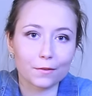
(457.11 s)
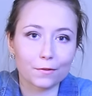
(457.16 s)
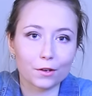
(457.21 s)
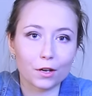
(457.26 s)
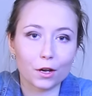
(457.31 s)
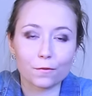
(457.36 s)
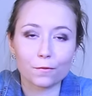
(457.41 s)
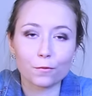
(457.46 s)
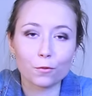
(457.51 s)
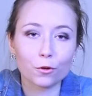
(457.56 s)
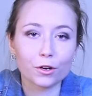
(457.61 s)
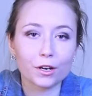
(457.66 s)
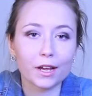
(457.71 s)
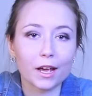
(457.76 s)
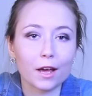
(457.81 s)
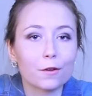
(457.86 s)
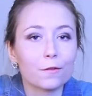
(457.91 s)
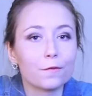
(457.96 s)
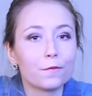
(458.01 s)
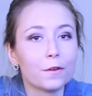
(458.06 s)
If you got
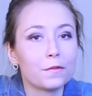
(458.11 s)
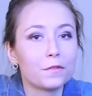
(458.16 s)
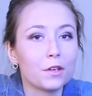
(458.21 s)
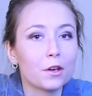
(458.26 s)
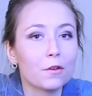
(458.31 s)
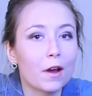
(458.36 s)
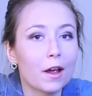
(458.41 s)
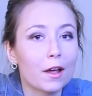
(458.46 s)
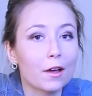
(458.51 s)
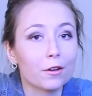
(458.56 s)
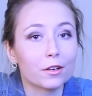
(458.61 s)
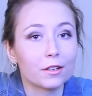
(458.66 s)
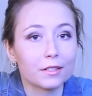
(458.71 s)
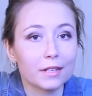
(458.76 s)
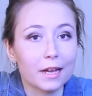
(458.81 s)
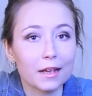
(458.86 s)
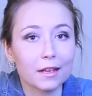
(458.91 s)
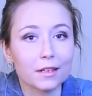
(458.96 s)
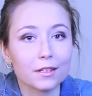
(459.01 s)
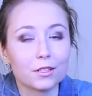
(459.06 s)
40 out of 50 right on a
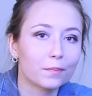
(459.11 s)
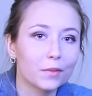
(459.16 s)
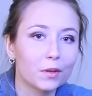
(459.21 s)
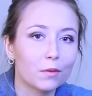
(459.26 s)
test,